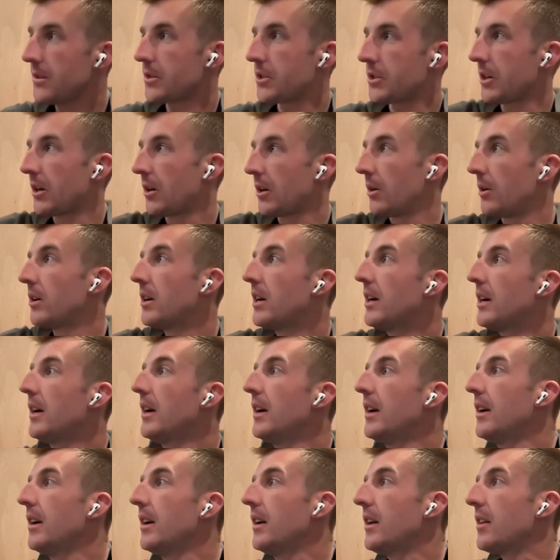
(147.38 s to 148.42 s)
So
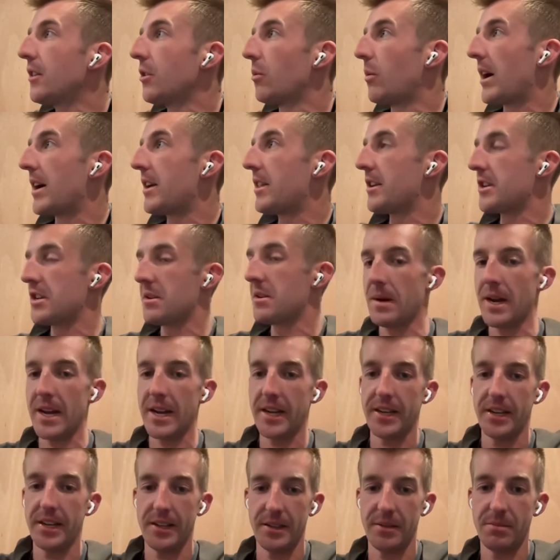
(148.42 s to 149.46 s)
the way that you
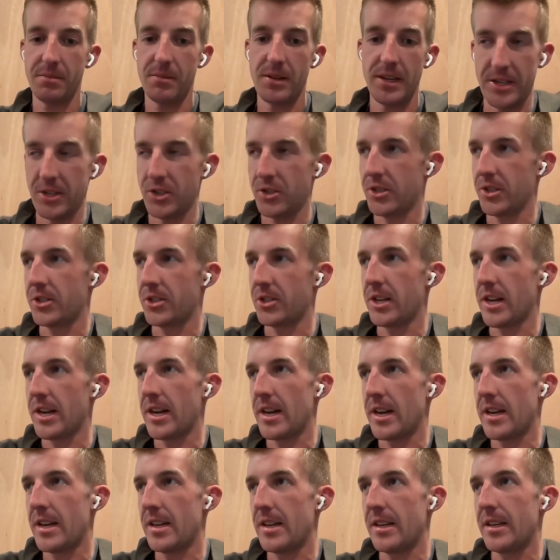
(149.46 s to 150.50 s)
make let's just
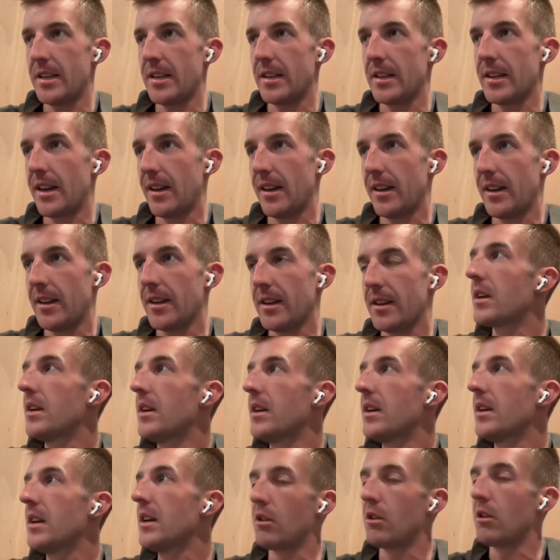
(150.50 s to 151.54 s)
say a
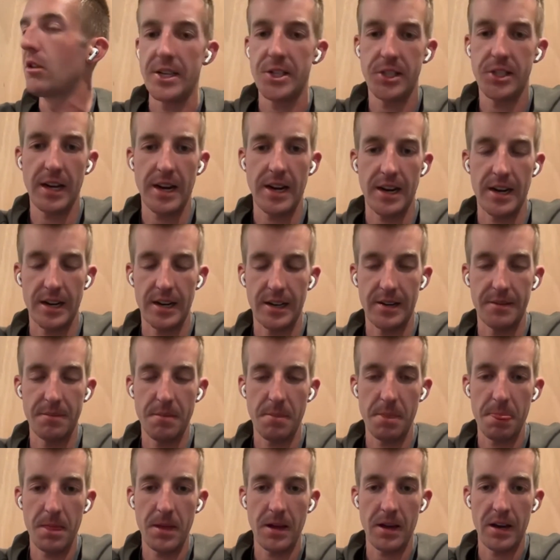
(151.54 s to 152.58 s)
race car
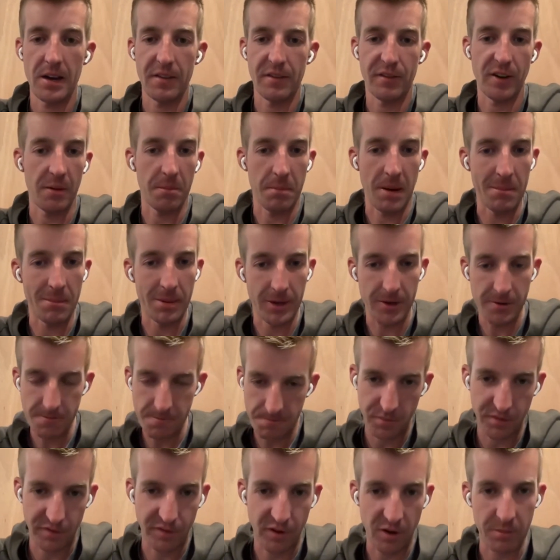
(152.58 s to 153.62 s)
front bumper
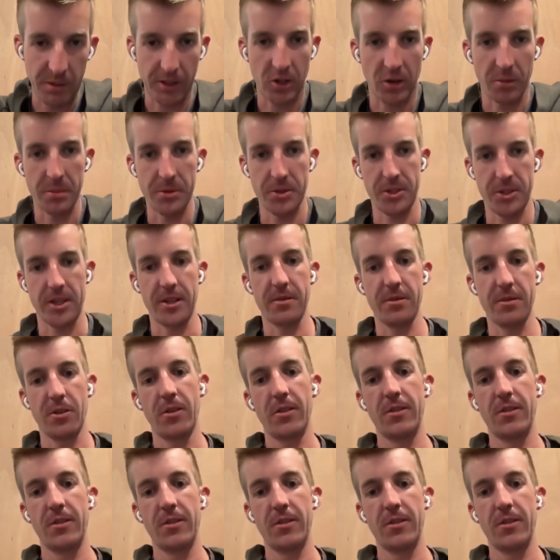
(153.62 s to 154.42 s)
from a composite.